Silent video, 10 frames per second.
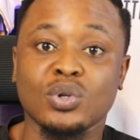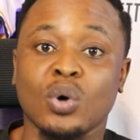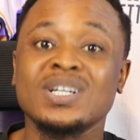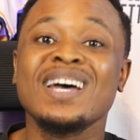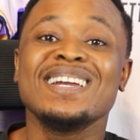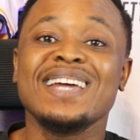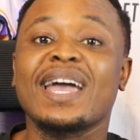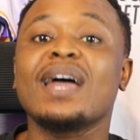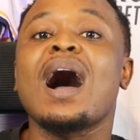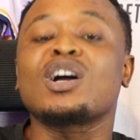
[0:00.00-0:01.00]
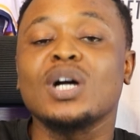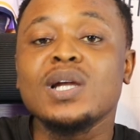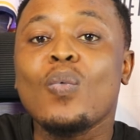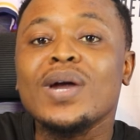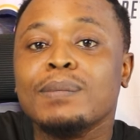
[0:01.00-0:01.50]
third, they can actually
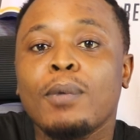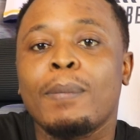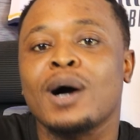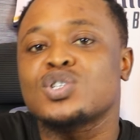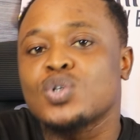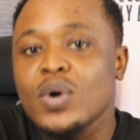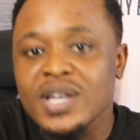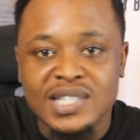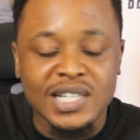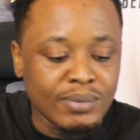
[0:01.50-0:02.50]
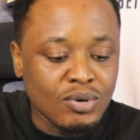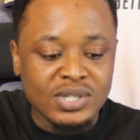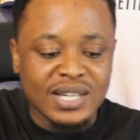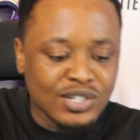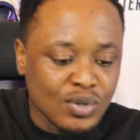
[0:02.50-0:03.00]
win the ball back so easily because
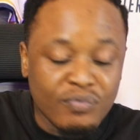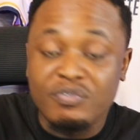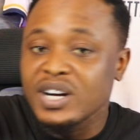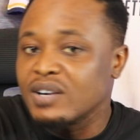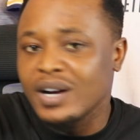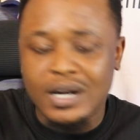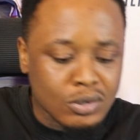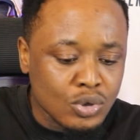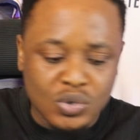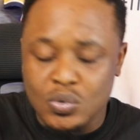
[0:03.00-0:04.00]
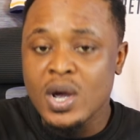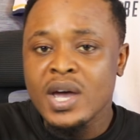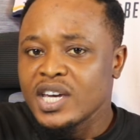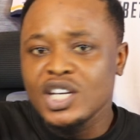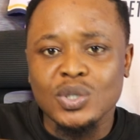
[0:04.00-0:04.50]
they are so very, very close to
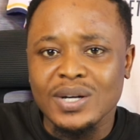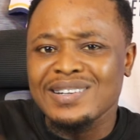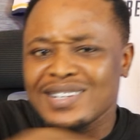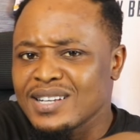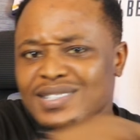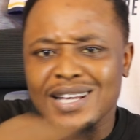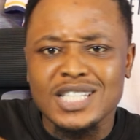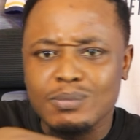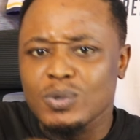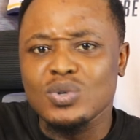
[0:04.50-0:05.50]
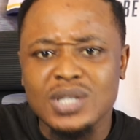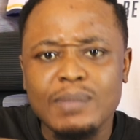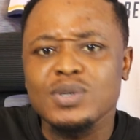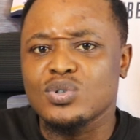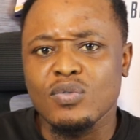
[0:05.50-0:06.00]
each other. The distances between them
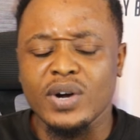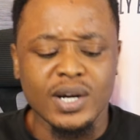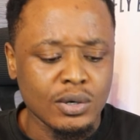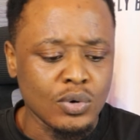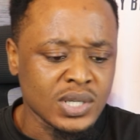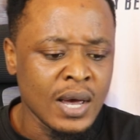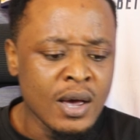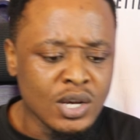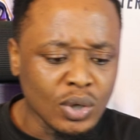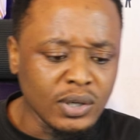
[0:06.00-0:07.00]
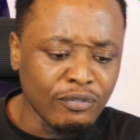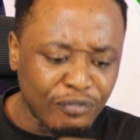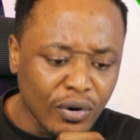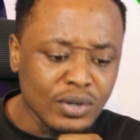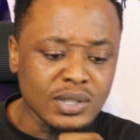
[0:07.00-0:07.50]
is so very close. So the
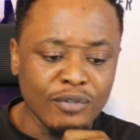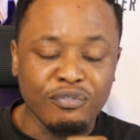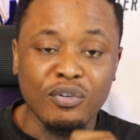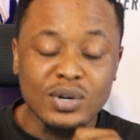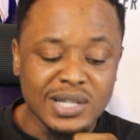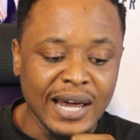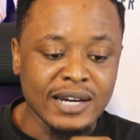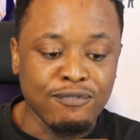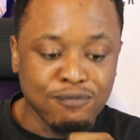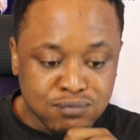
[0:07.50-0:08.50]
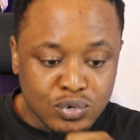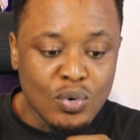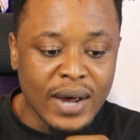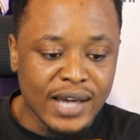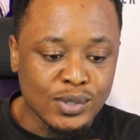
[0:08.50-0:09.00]
front line, the two
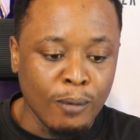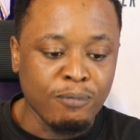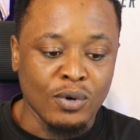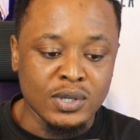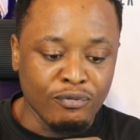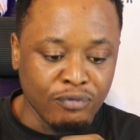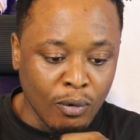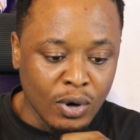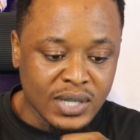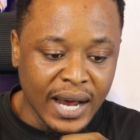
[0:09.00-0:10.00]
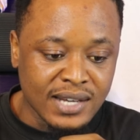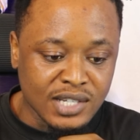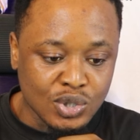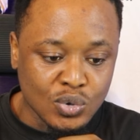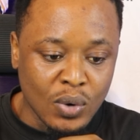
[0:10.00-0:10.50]
guys up front, the forward guys,
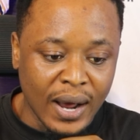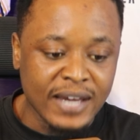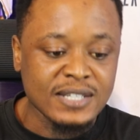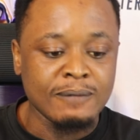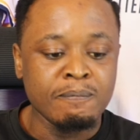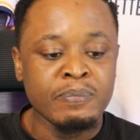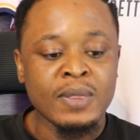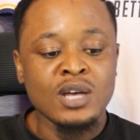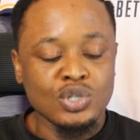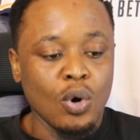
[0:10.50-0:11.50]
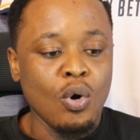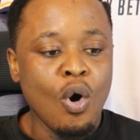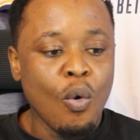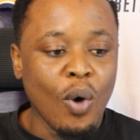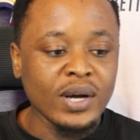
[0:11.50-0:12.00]
these two guys.
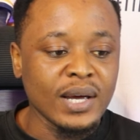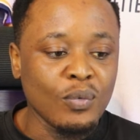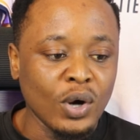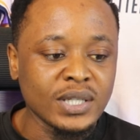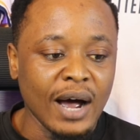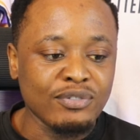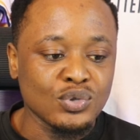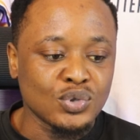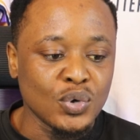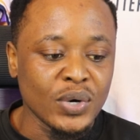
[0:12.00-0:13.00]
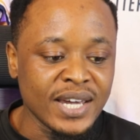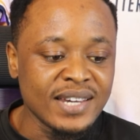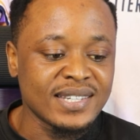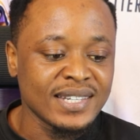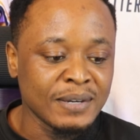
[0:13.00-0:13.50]
So what they have to do
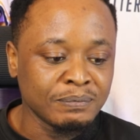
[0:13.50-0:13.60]
is